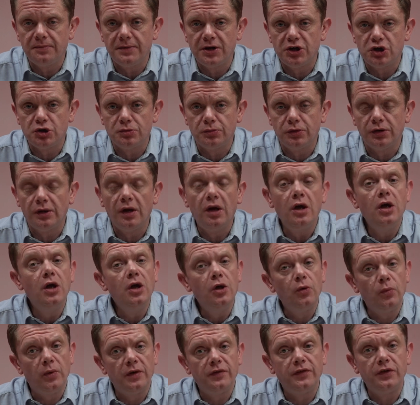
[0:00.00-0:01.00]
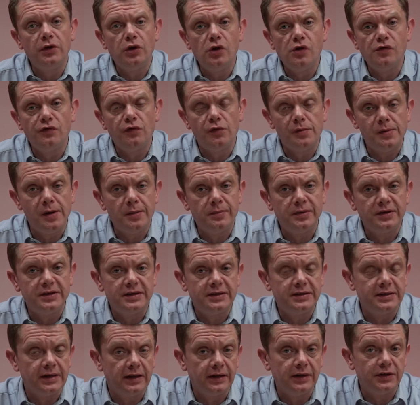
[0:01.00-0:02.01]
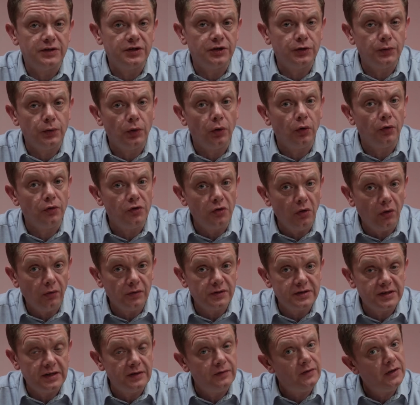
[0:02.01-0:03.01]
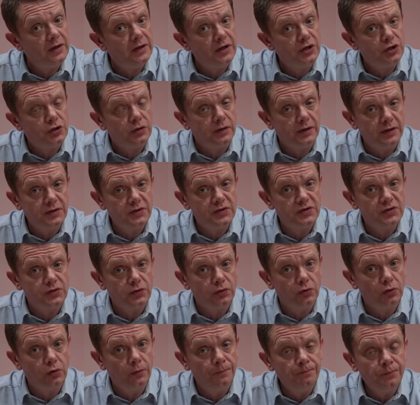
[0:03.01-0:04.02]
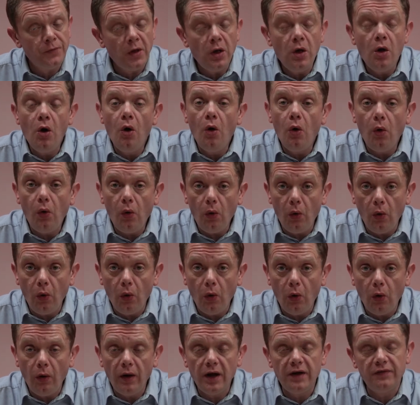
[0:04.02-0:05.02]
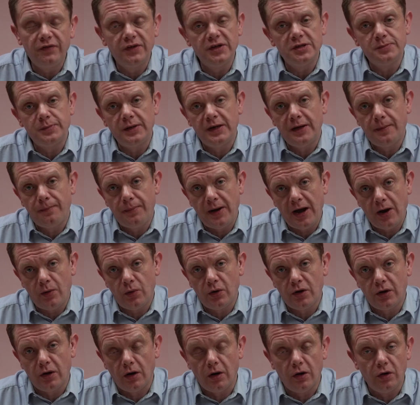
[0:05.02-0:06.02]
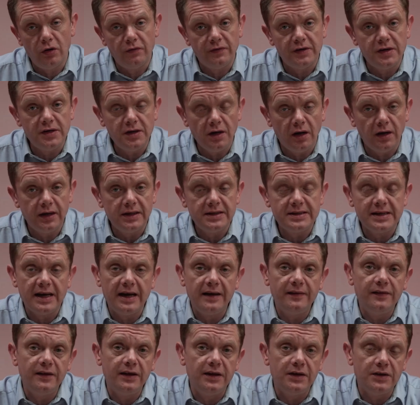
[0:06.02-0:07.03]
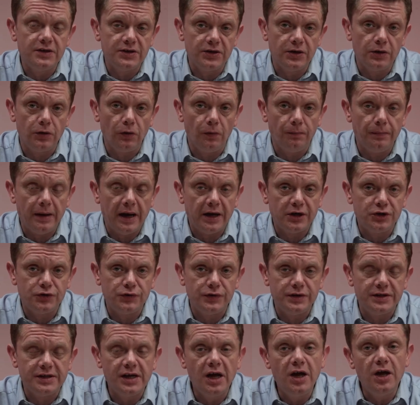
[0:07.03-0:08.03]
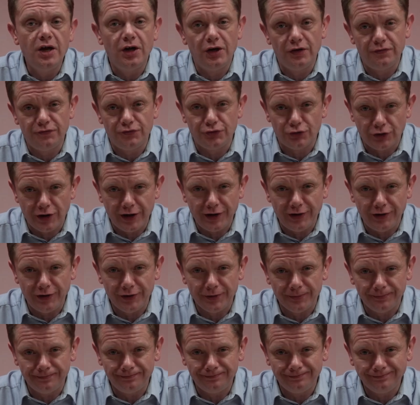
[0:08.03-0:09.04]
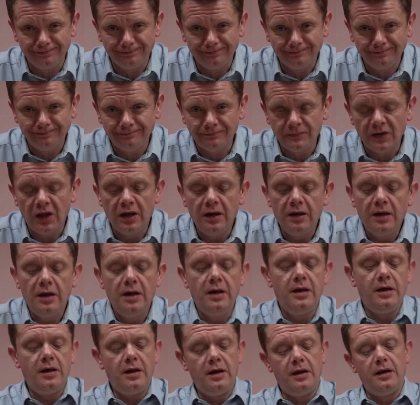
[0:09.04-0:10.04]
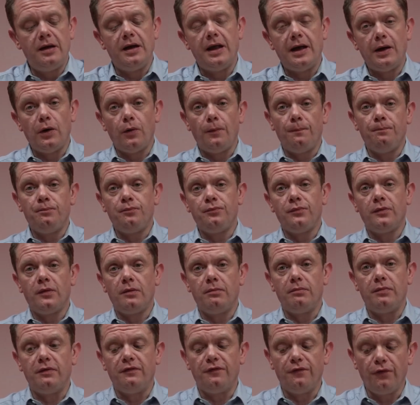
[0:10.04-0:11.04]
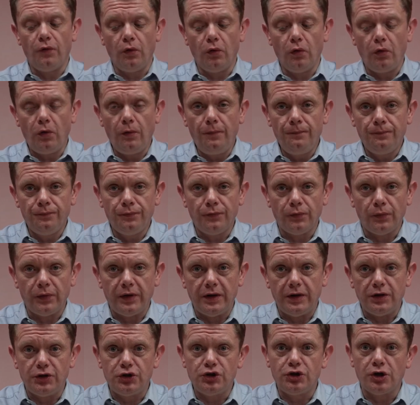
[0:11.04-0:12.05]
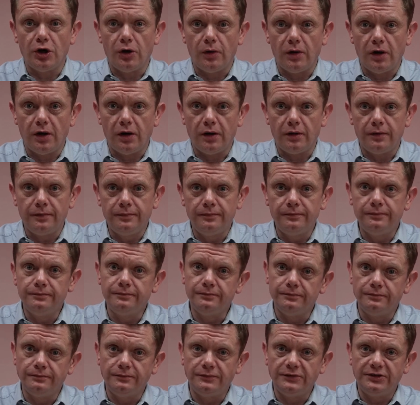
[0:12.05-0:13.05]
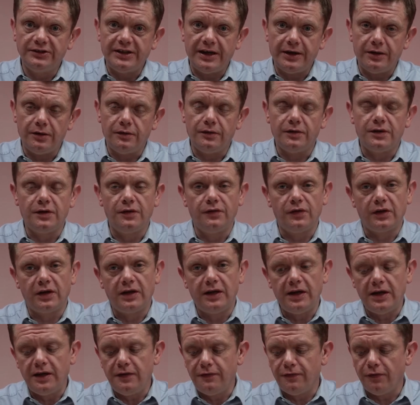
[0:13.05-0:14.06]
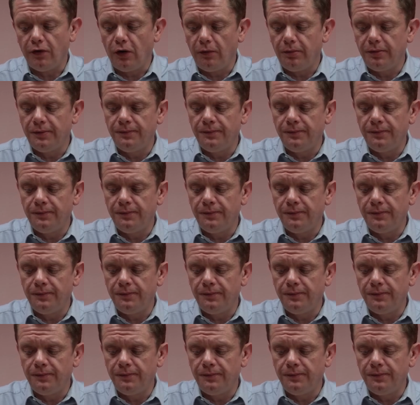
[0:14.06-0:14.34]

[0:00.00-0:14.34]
a measurement, whether you've remembered to tell it to do it or not in the initial install, or if there's been a power cut overnight and the internal batteries have drained. Now, before we show our tenant the key fob,